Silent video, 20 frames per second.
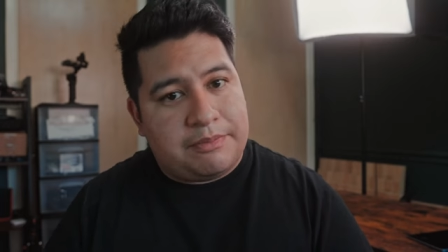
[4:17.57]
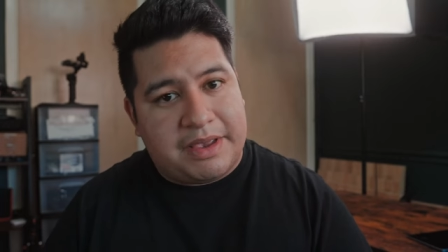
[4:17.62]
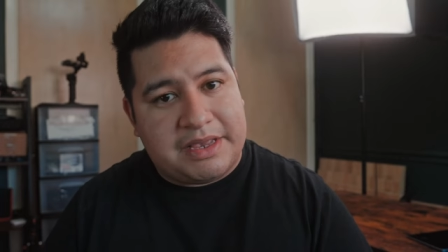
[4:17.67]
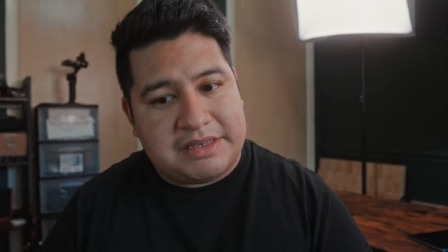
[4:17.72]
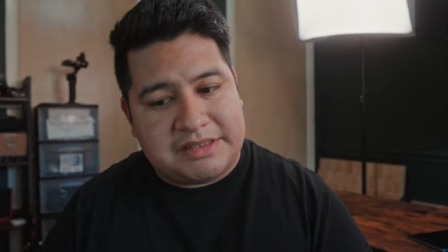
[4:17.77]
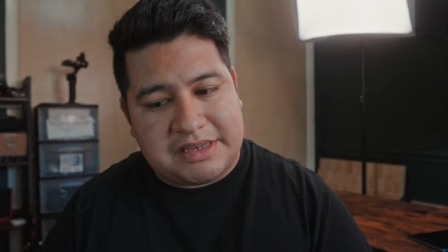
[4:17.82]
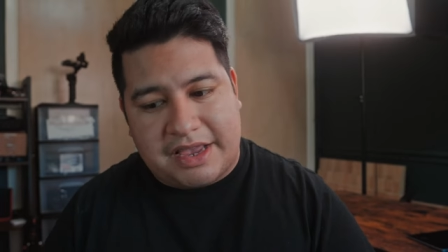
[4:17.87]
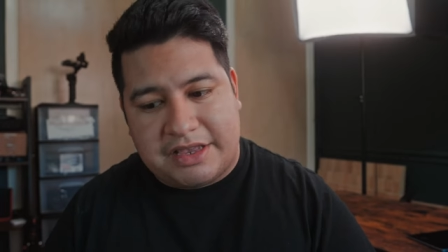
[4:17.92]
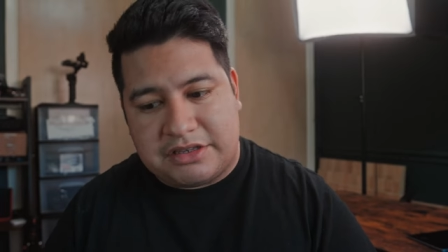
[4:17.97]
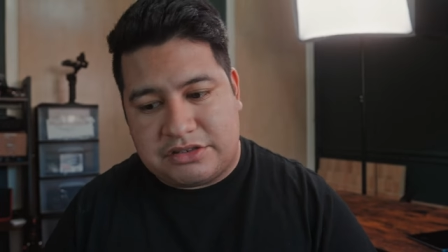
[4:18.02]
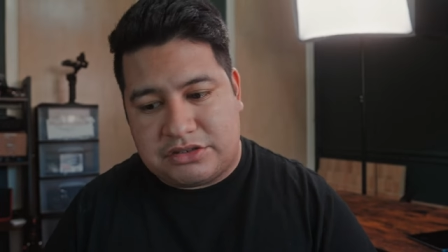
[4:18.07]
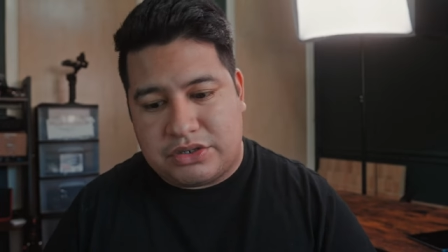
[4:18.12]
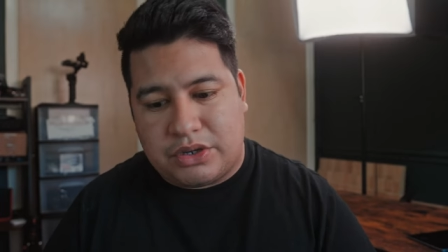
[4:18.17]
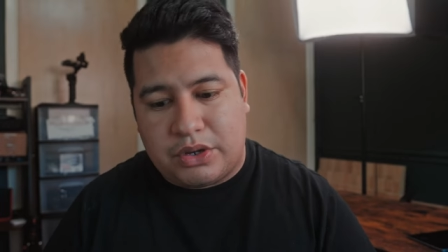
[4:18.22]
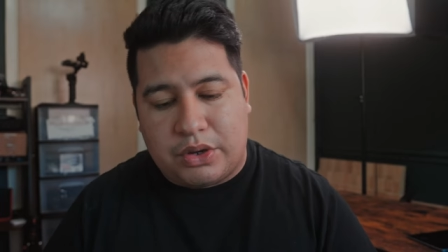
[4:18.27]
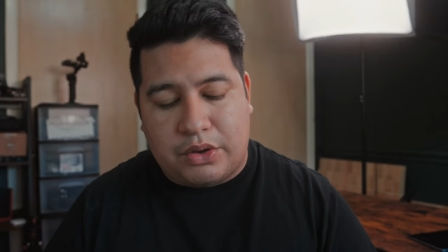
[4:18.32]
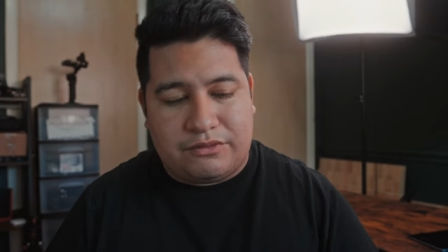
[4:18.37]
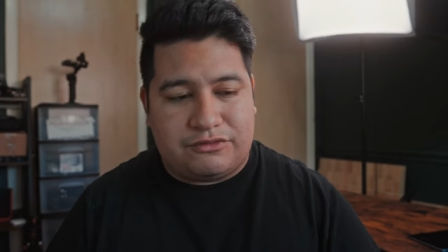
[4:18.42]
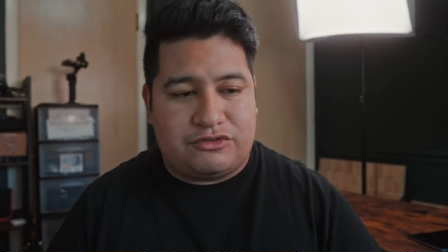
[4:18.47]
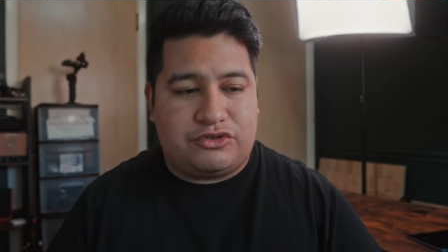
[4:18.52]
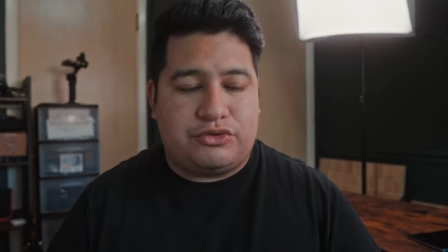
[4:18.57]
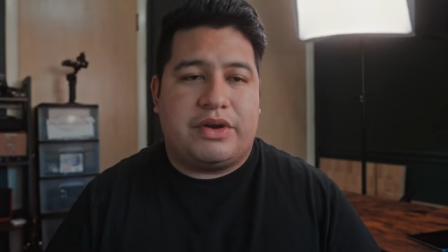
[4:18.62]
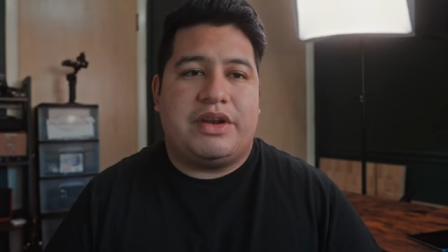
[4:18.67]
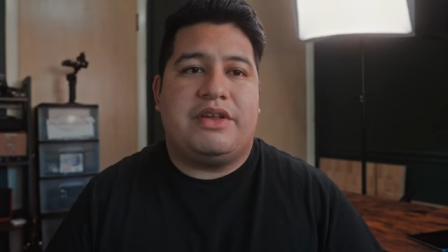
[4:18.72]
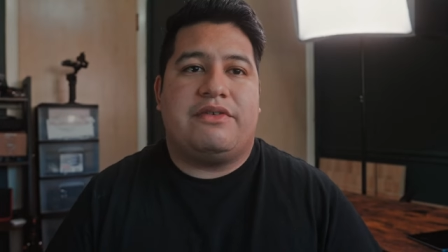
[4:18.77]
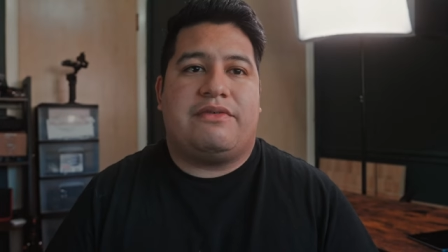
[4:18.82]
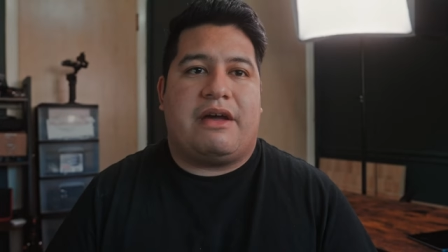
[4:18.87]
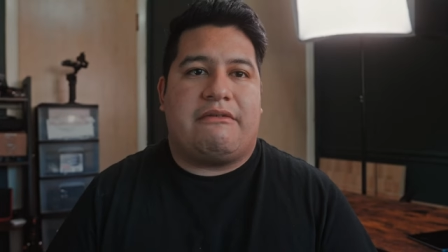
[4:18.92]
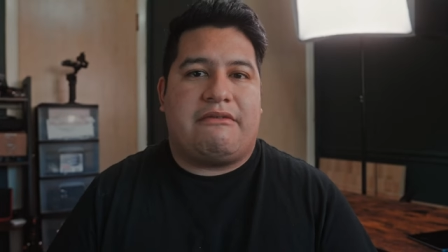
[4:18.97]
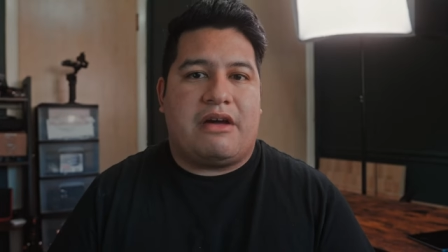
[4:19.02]
base ISO of
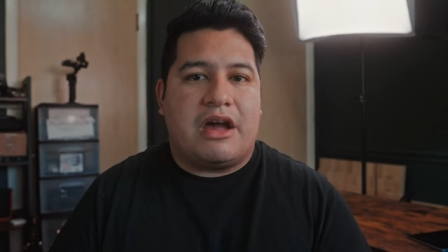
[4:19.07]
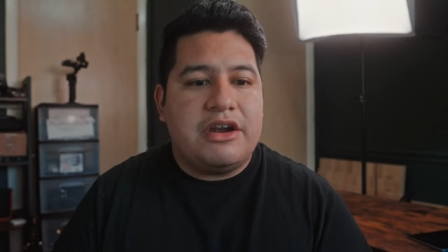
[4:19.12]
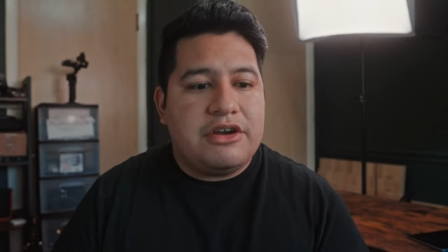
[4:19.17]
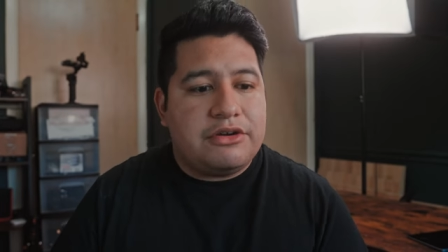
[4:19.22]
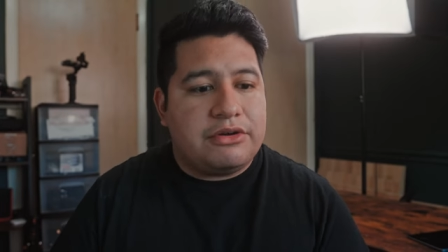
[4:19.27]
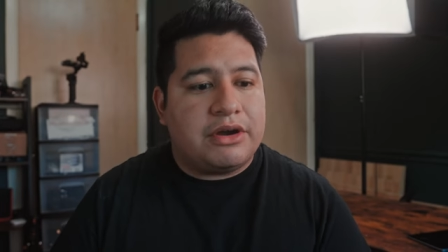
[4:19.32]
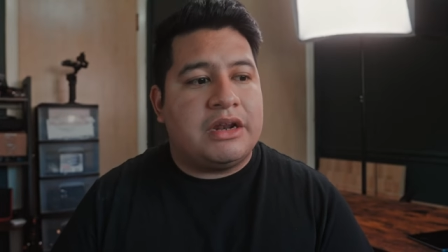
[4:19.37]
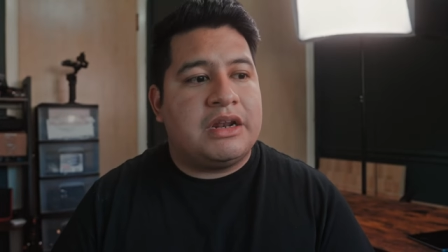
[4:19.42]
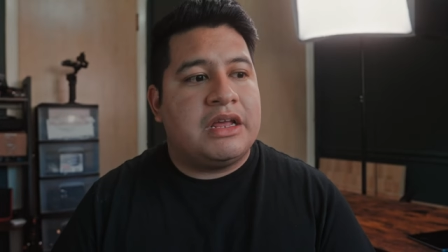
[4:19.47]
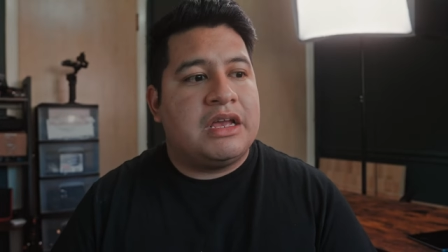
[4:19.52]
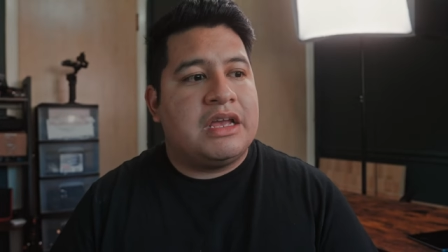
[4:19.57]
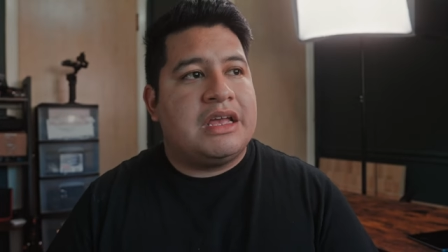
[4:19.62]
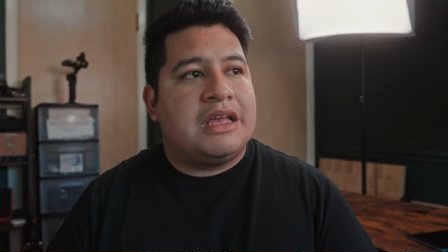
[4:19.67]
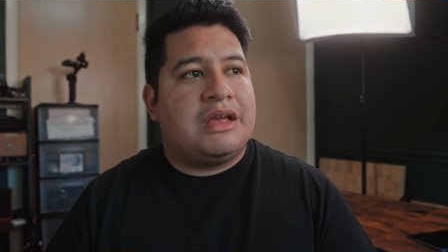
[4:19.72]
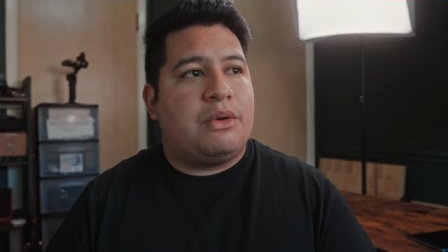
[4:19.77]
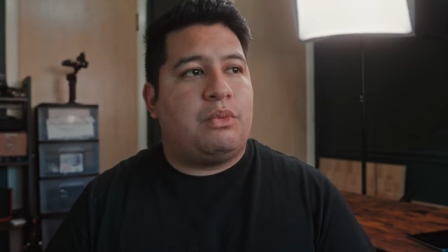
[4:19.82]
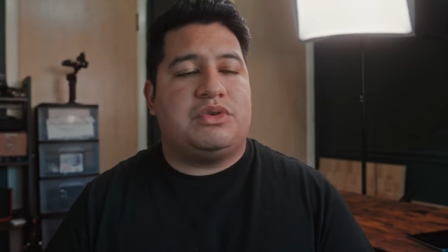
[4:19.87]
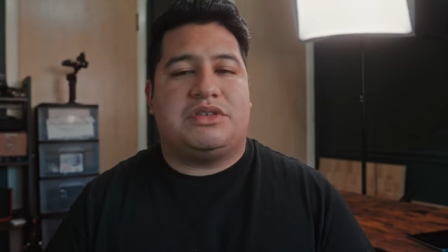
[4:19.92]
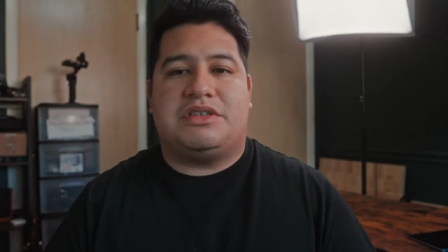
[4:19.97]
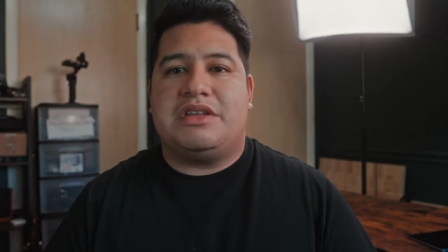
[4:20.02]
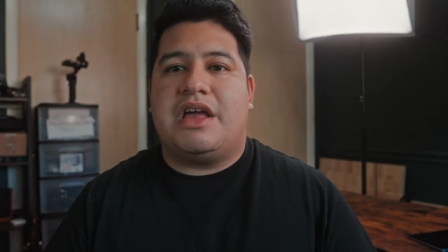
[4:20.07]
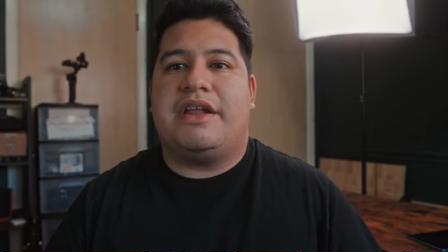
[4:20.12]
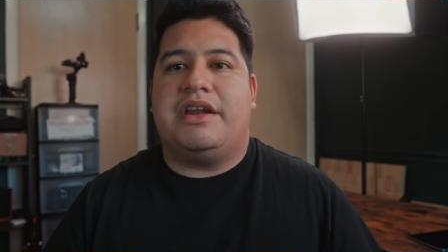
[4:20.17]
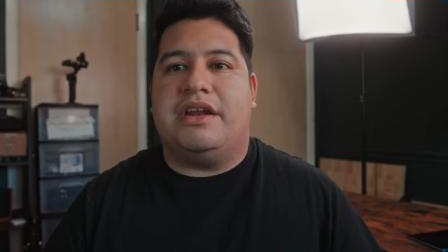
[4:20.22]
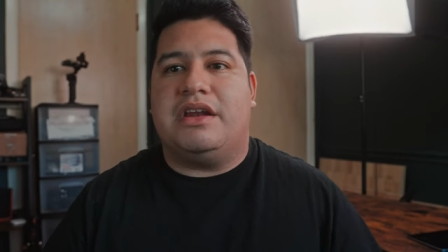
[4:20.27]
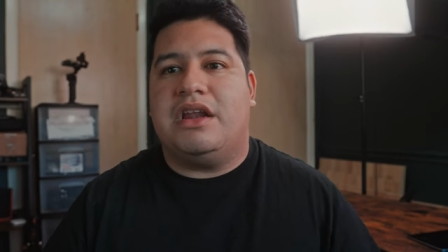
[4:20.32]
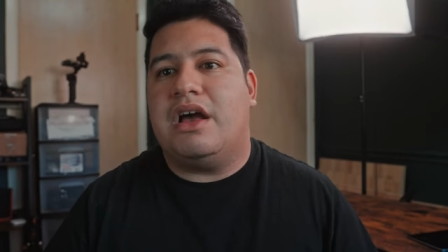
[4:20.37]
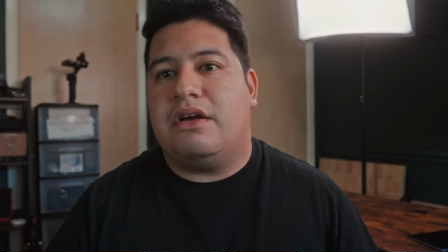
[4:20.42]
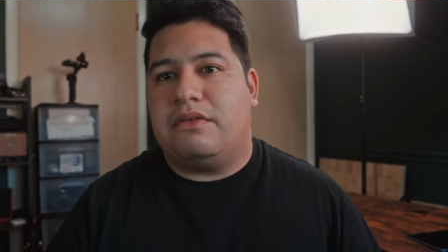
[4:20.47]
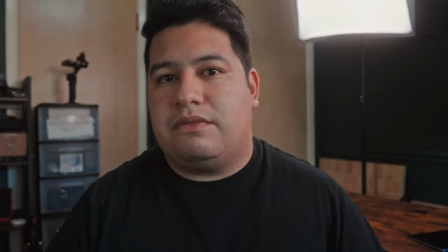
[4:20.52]
2500 was not
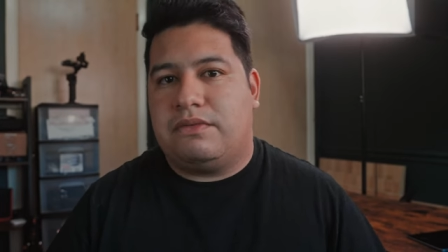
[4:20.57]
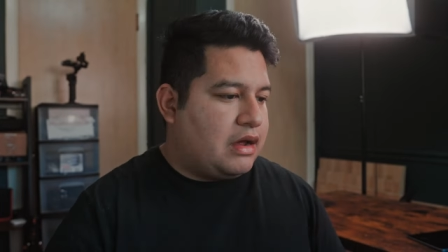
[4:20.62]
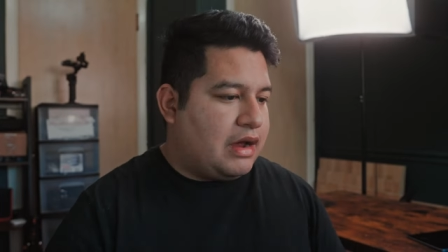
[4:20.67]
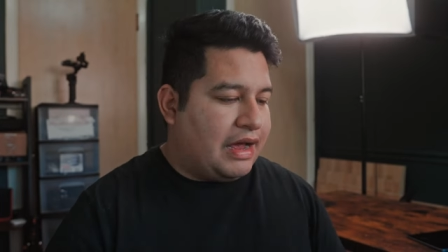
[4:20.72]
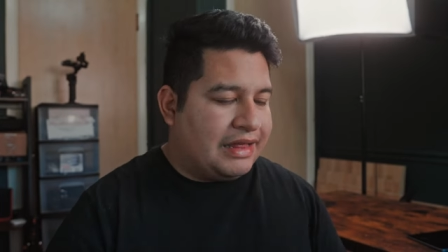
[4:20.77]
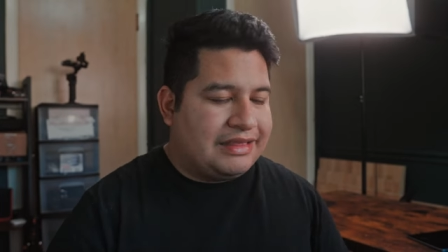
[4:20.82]
enough.